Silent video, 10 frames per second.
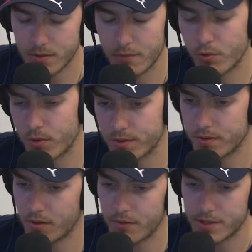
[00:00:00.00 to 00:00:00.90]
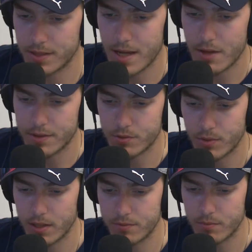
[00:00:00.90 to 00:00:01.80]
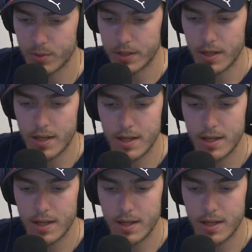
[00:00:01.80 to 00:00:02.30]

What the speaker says: Of course, obviously now that's irrelevant, but